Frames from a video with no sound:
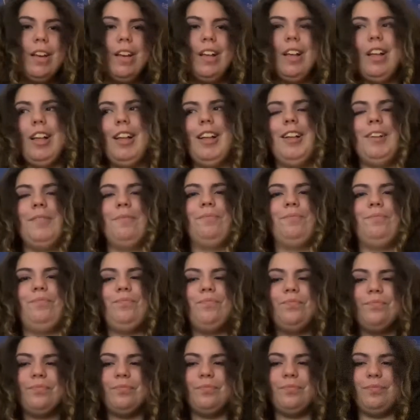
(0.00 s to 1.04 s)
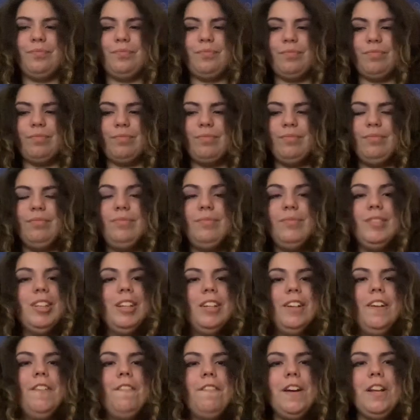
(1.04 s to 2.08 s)
A
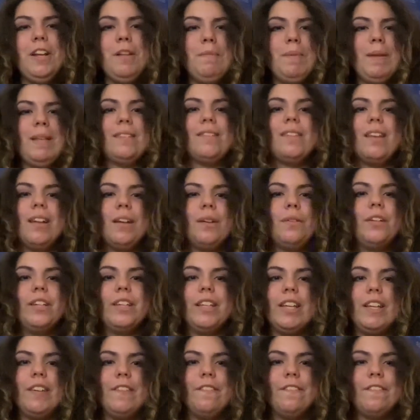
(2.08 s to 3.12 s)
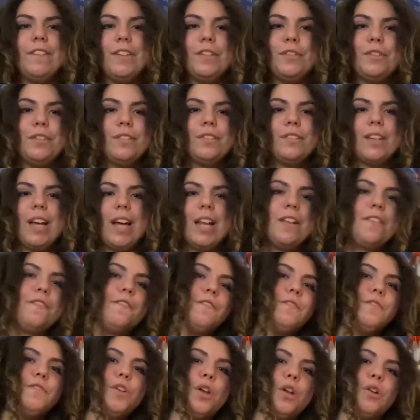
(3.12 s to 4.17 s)
final piece that I want to give is just kind of
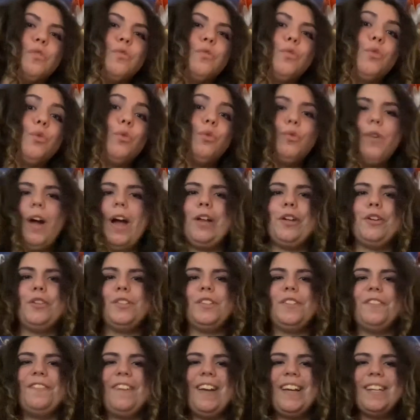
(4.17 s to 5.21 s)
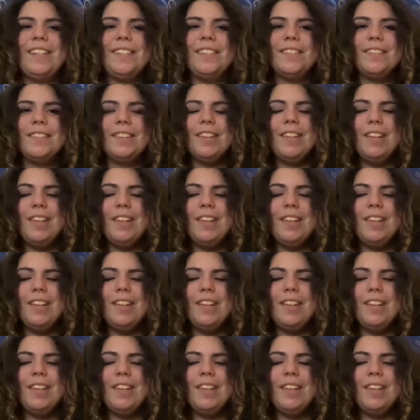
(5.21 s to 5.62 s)
general writer's advice.